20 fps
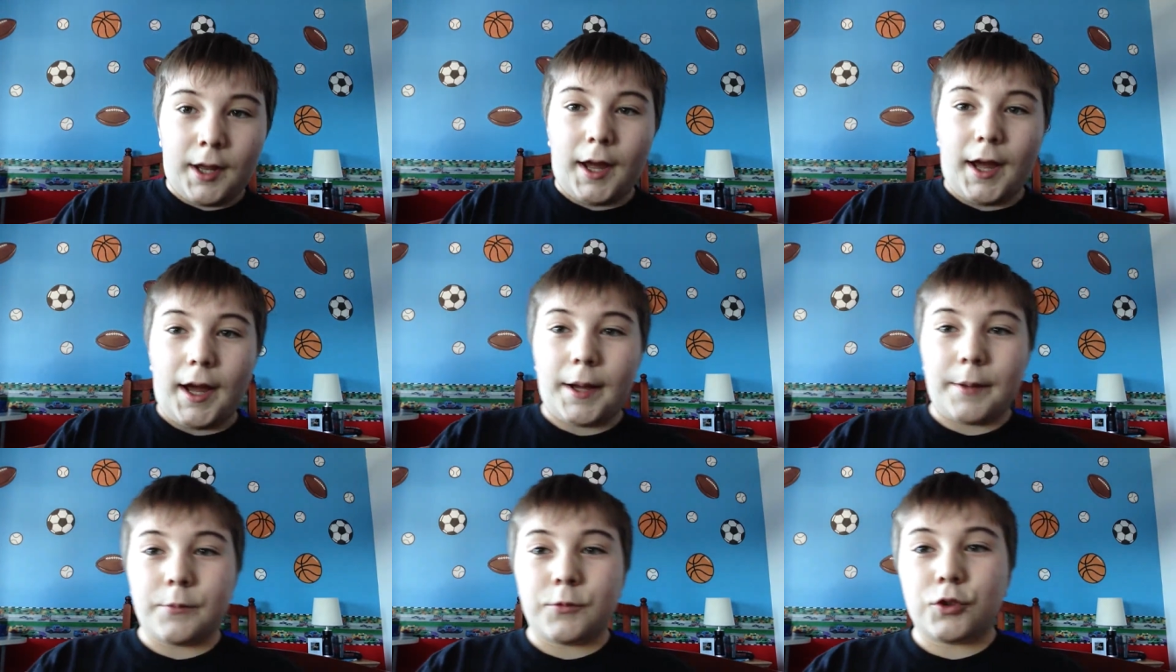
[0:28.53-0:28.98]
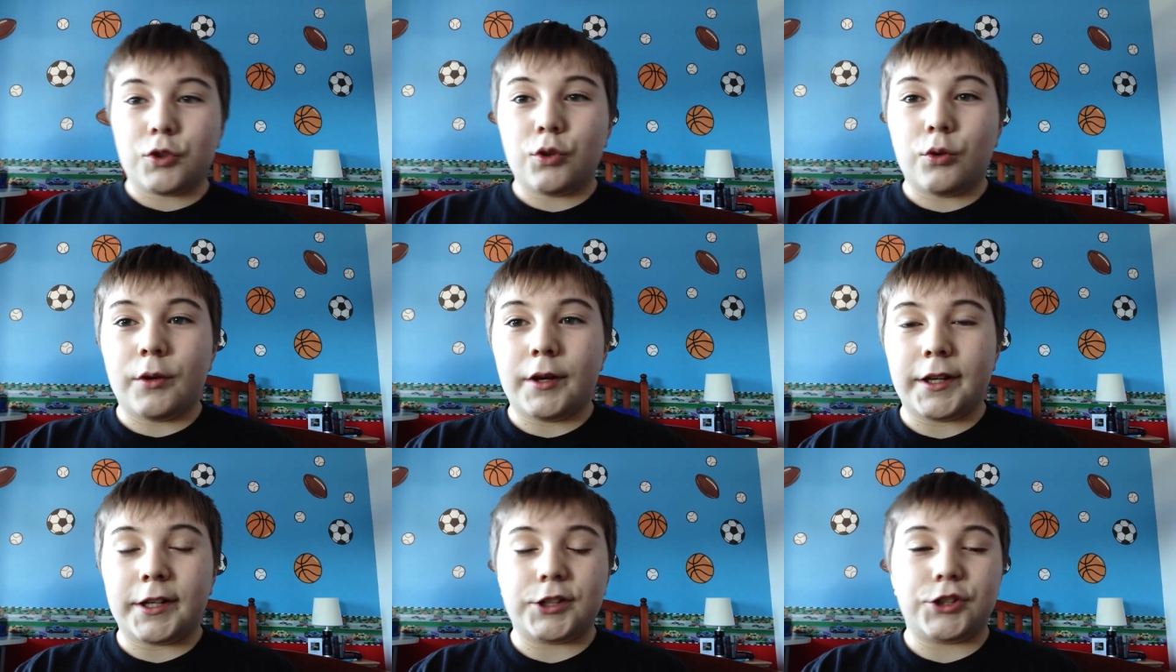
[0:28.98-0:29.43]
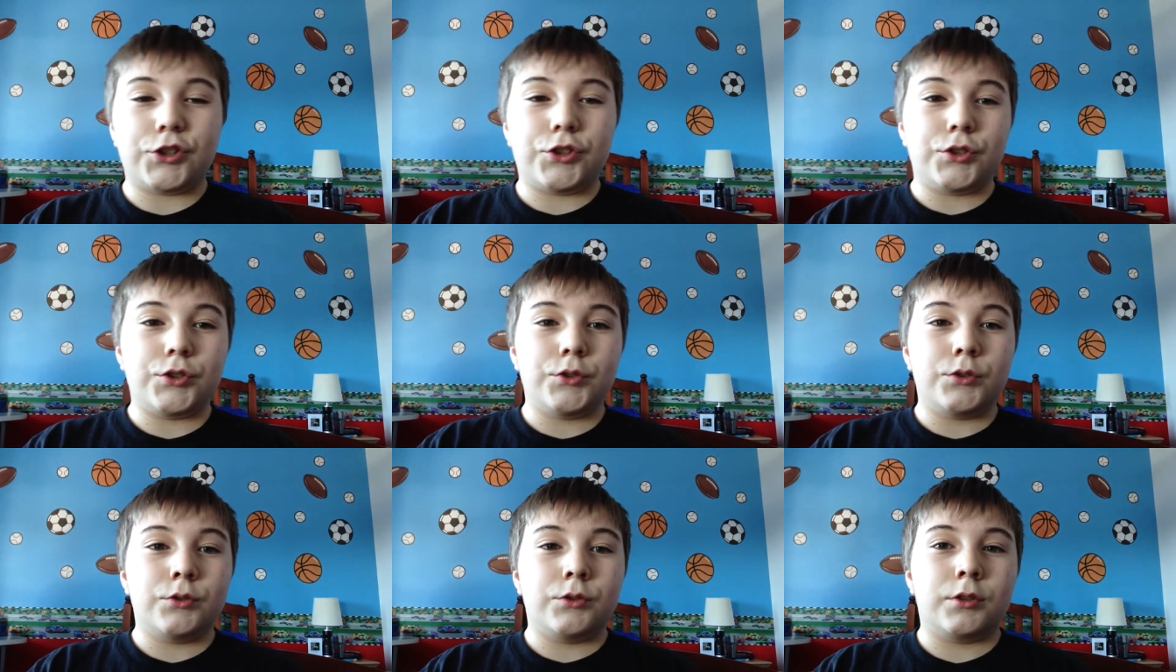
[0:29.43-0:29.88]
I'm going
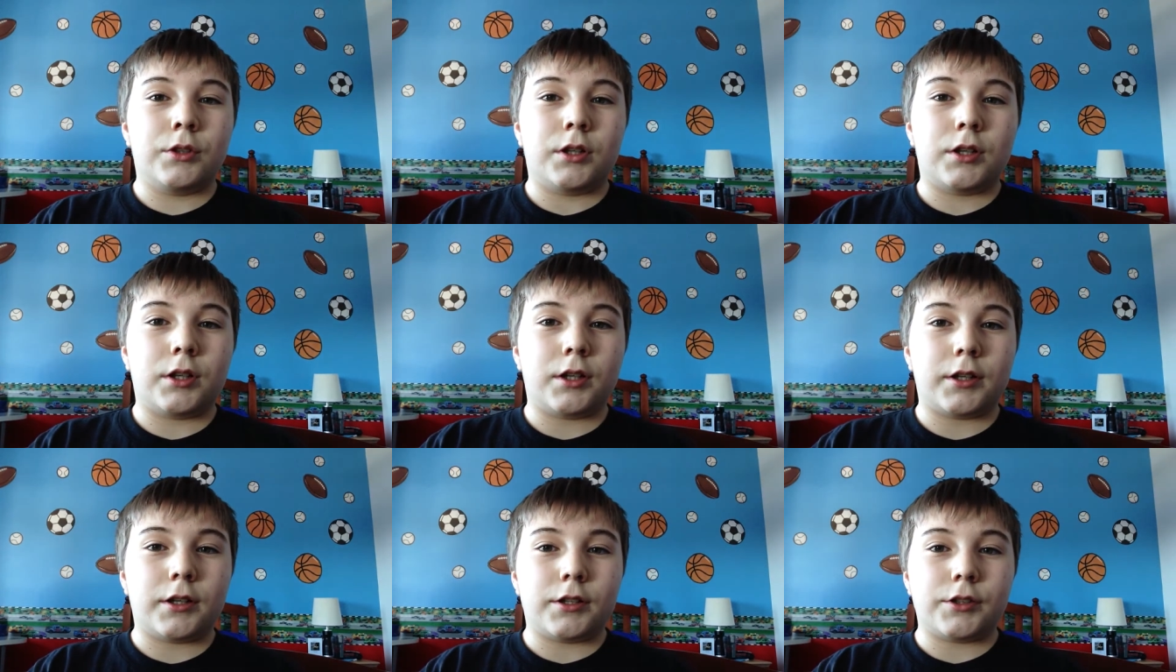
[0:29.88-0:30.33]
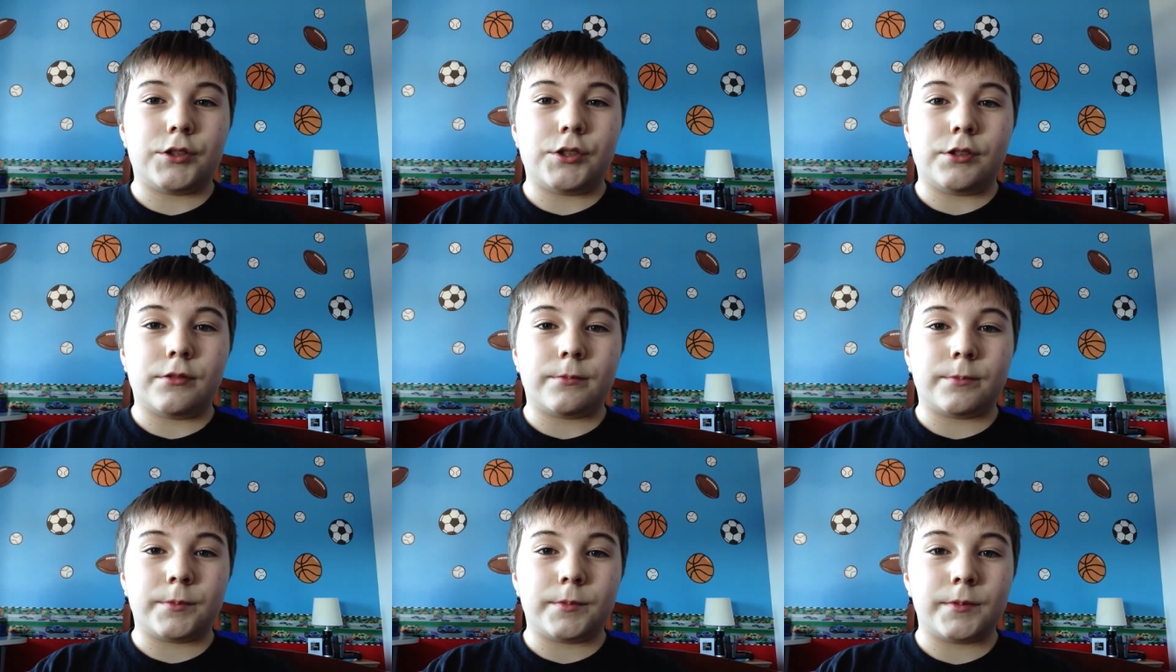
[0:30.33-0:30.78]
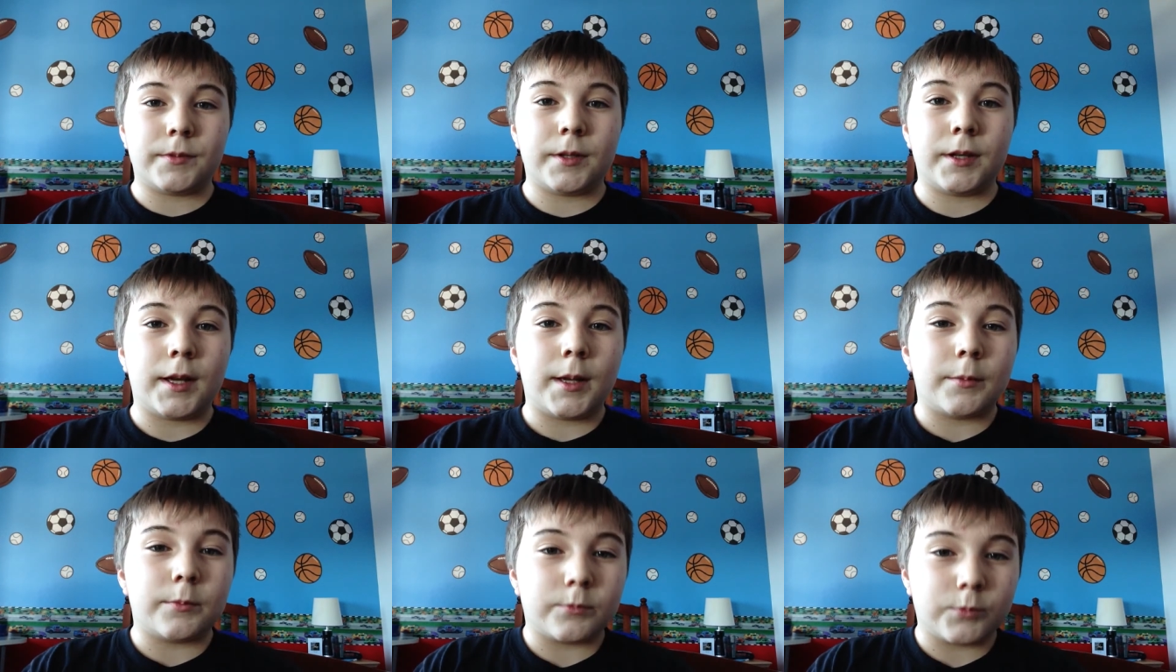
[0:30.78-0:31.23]
to
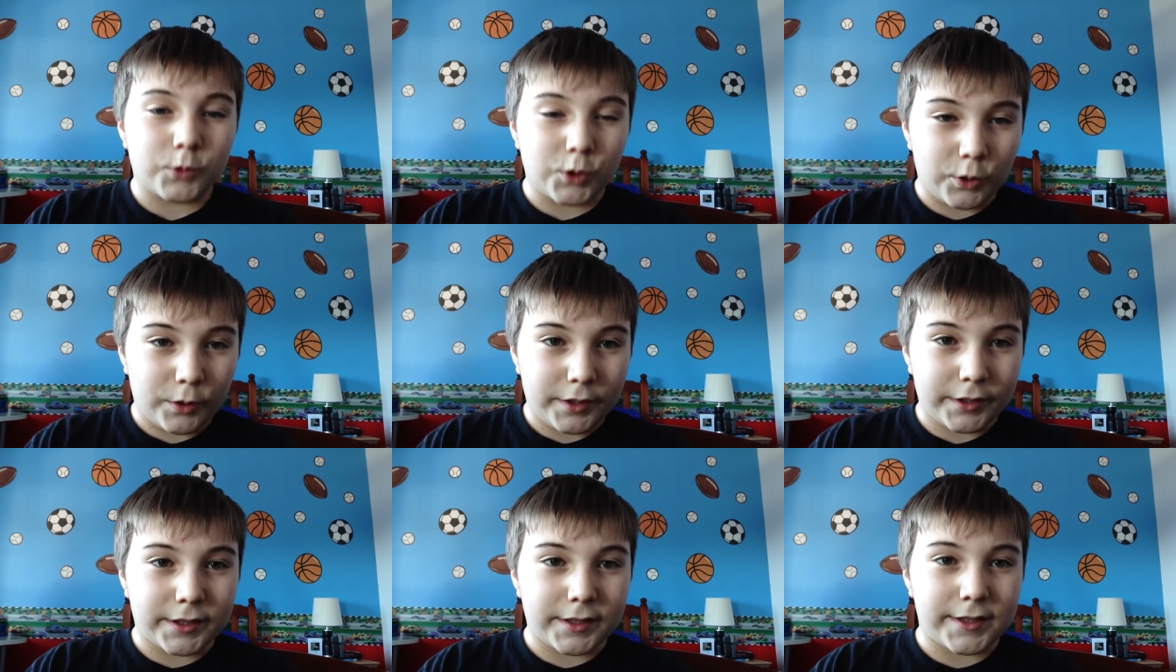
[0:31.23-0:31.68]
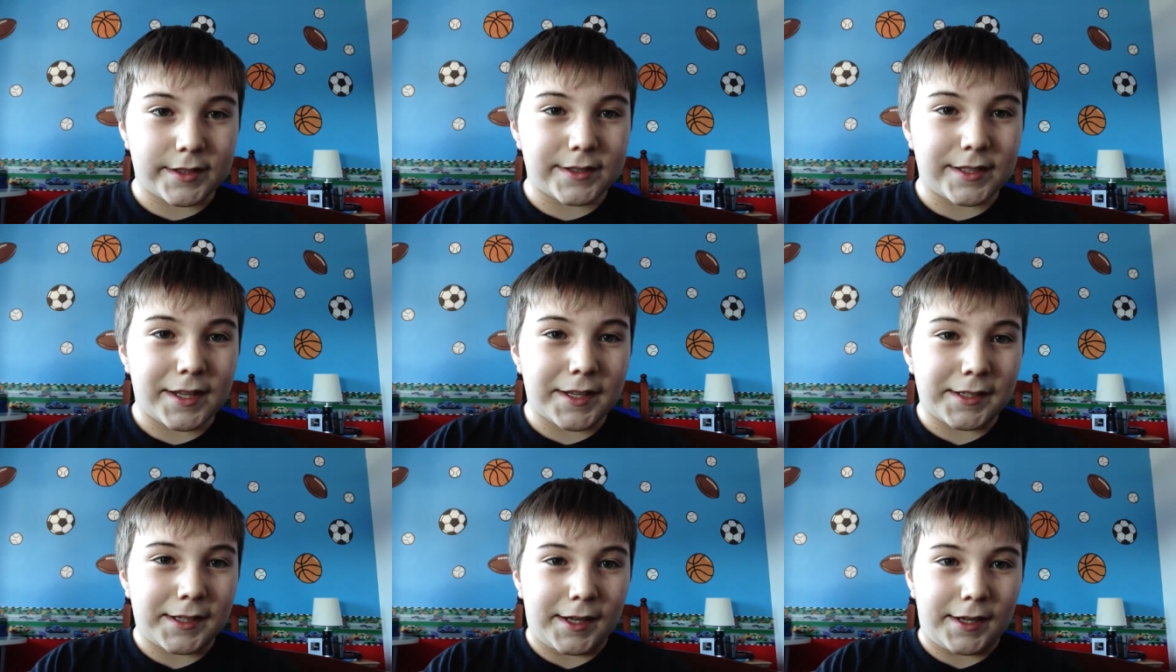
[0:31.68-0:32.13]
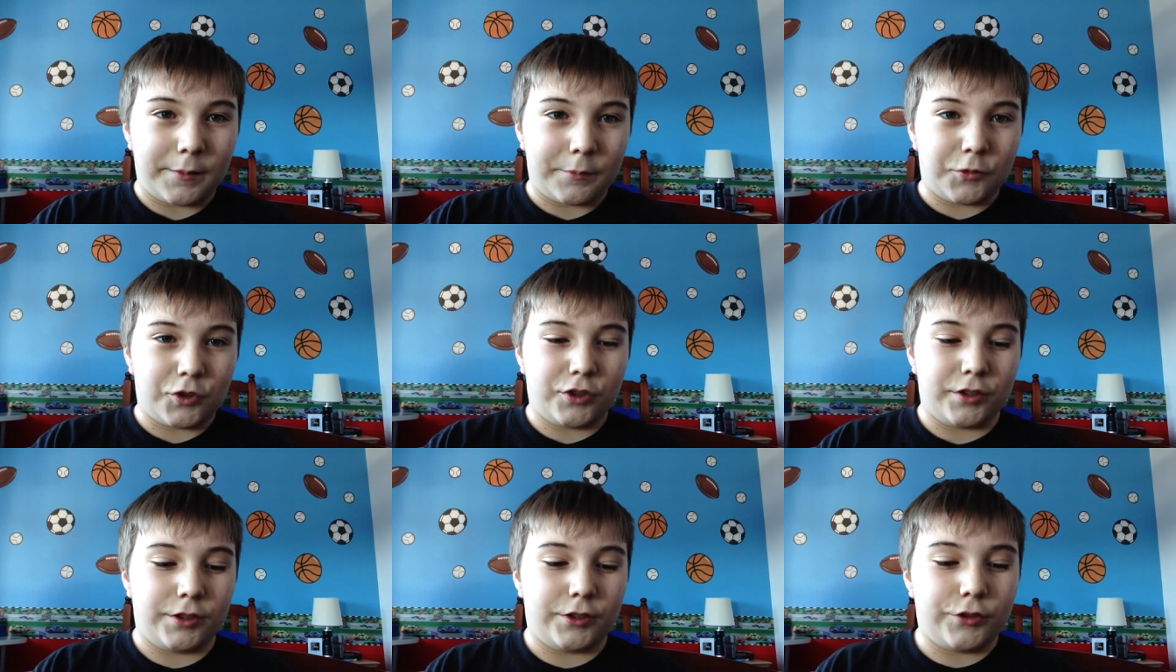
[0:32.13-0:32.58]
uh, going to say that I'm
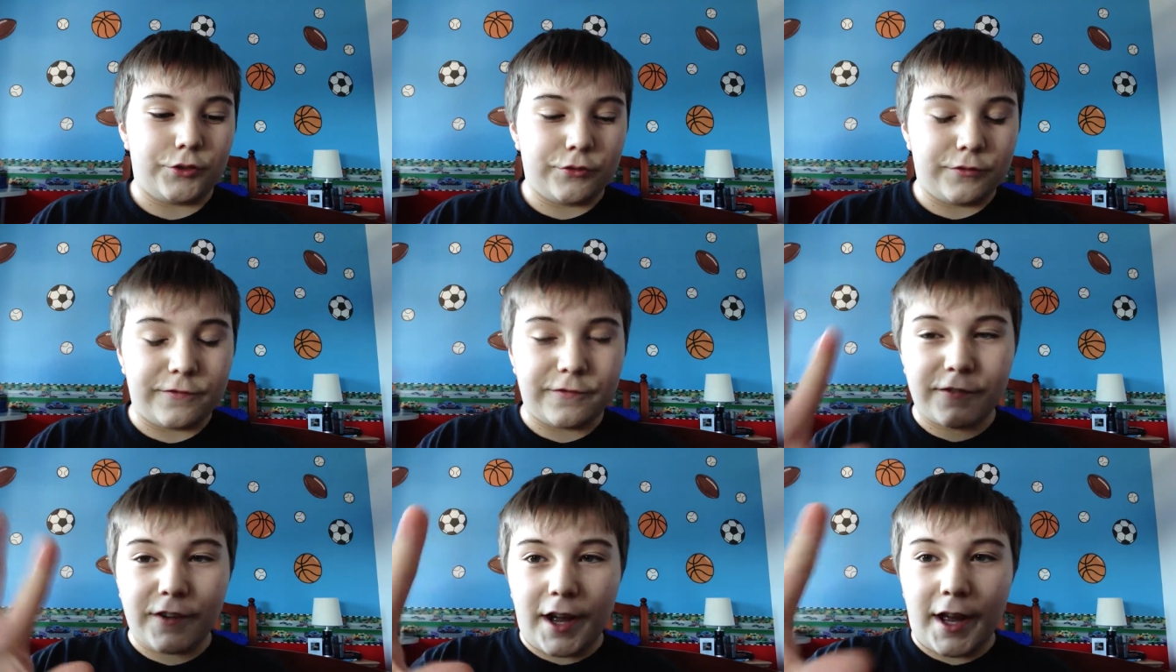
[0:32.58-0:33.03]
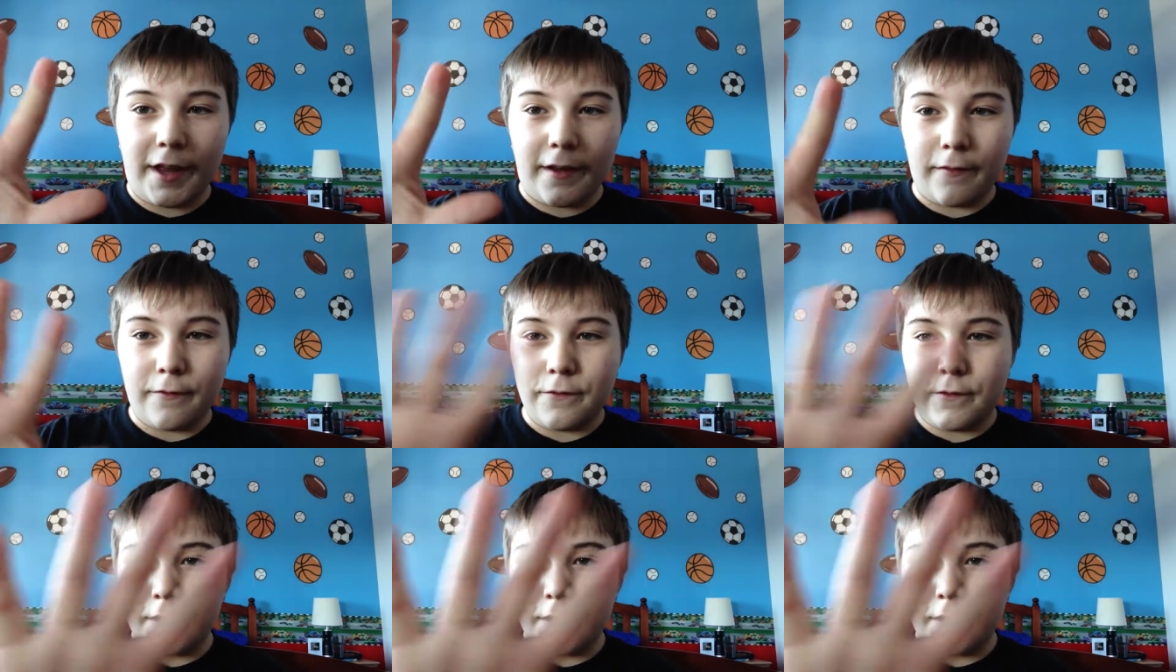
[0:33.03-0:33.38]
going to do five